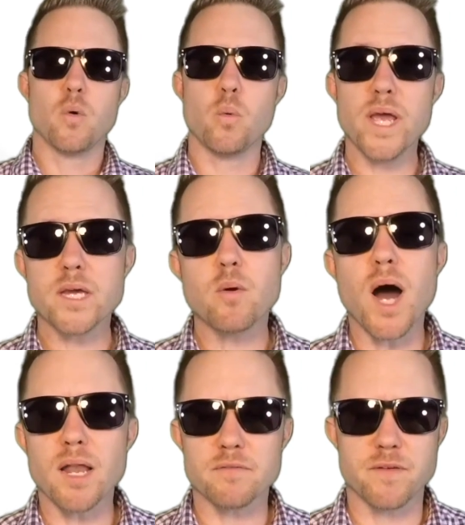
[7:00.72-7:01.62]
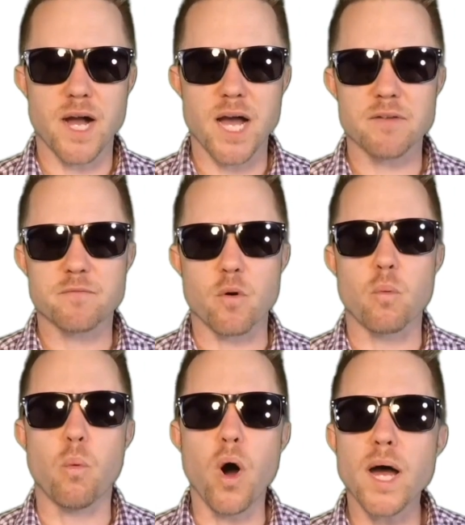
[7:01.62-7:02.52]
We qualified for
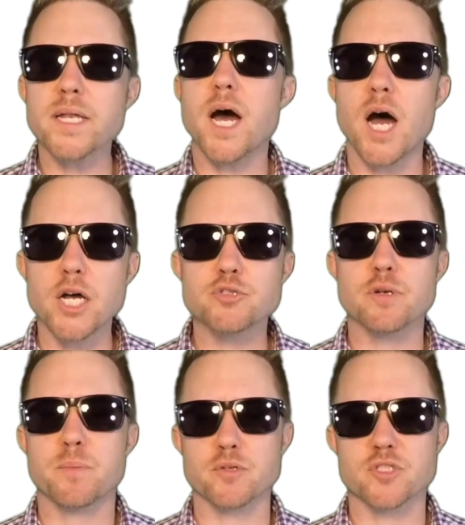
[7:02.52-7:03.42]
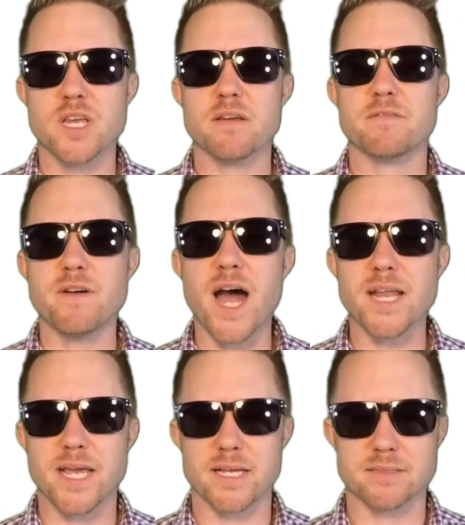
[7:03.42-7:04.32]
100%
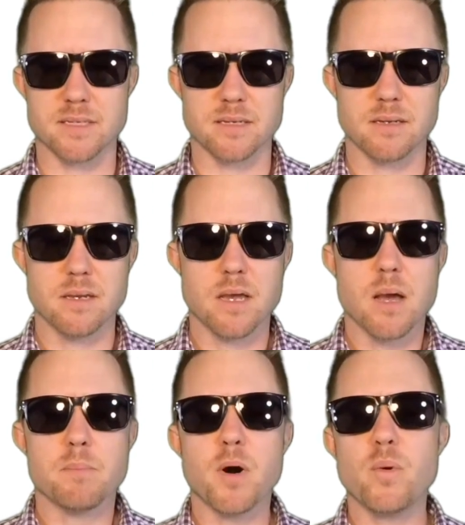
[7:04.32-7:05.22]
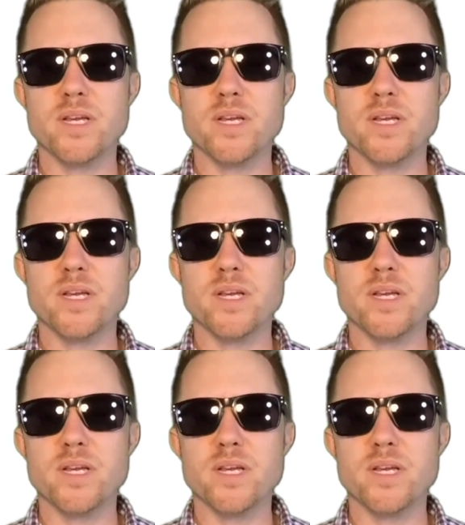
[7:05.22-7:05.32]
financing, but